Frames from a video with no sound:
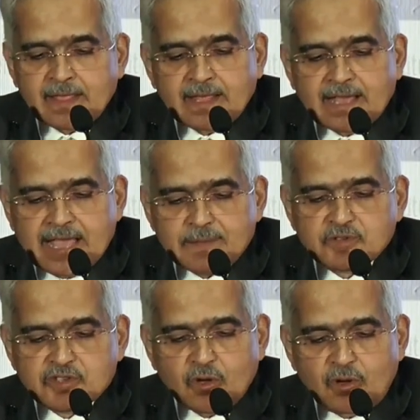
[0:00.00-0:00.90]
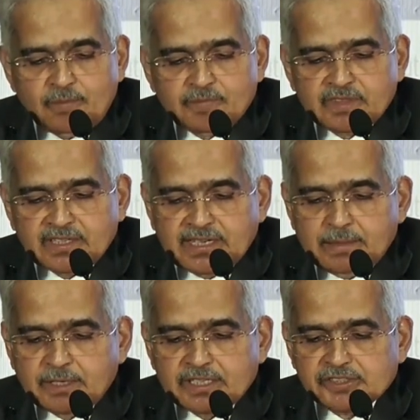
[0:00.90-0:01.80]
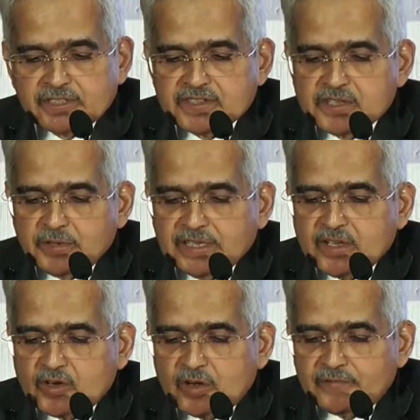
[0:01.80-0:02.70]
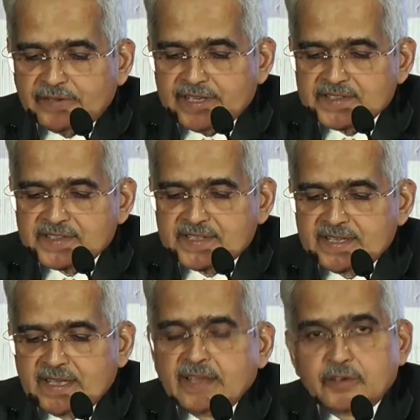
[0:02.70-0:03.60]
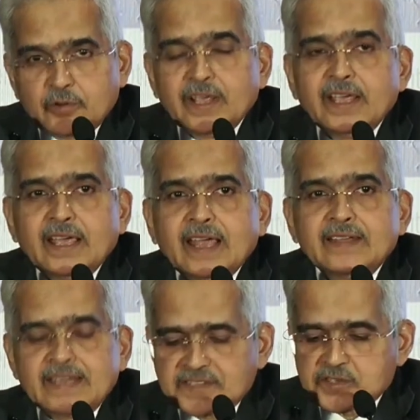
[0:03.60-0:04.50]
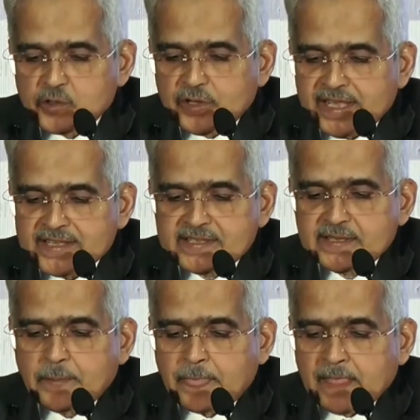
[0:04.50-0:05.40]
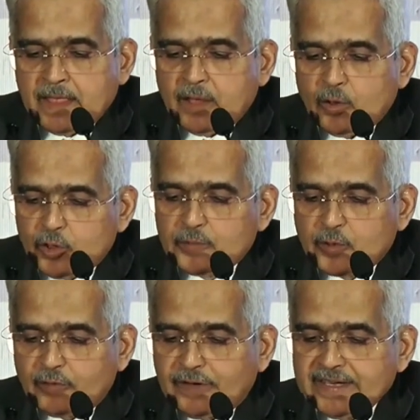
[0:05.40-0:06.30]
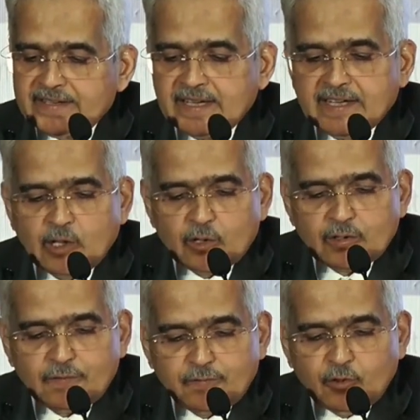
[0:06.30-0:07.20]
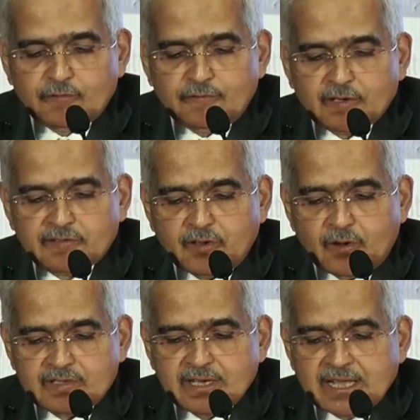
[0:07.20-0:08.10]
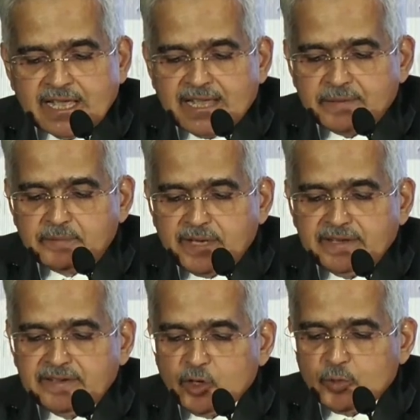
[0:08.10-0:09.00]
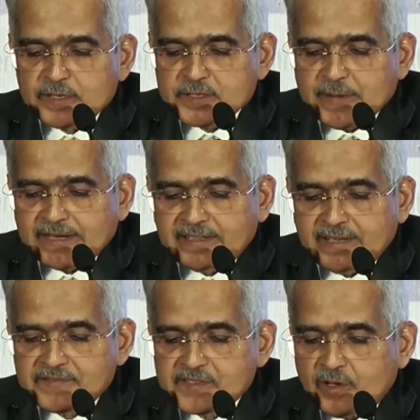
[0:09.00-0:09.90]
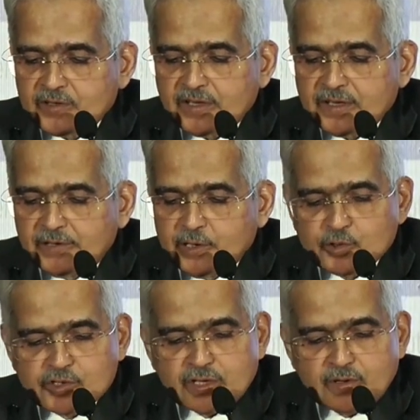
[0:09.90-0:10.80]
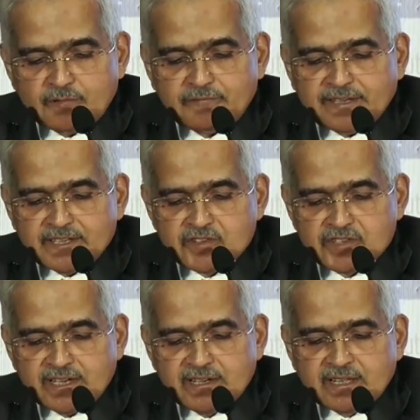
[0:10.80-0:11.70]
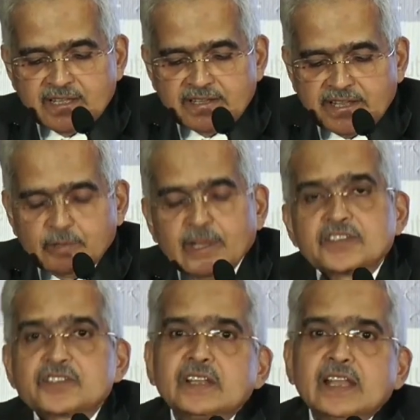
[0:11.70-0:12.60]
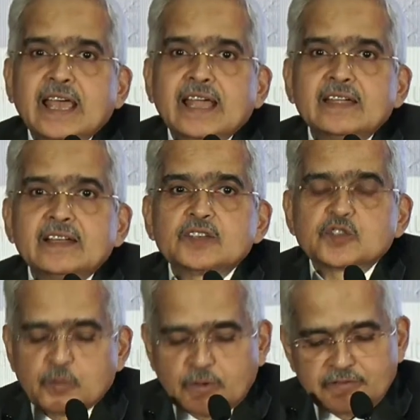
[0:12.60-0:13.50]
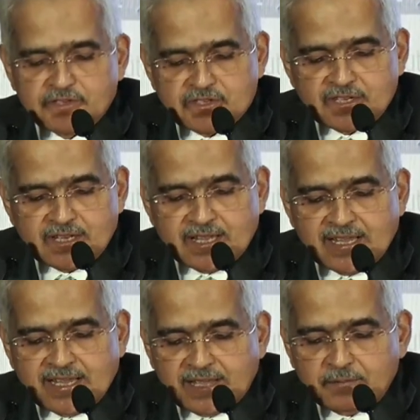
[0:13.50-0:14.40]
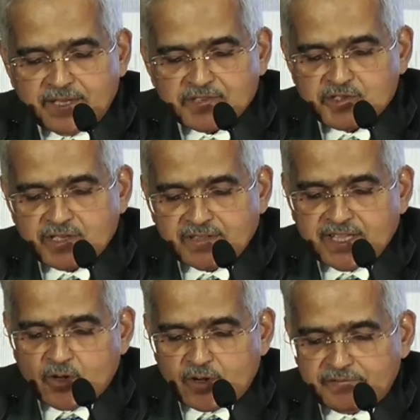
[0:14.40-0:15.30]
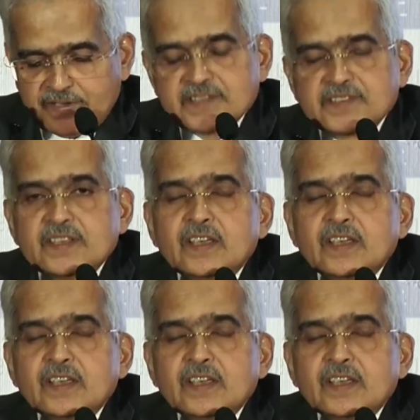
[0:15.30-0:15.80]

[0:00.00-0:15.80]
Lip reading: I am sure the deliberations during the conference today and next 2 days would provide a lot of food for thought and bring new perspectives on the evolution of financial regulation and supervision. I wish the conference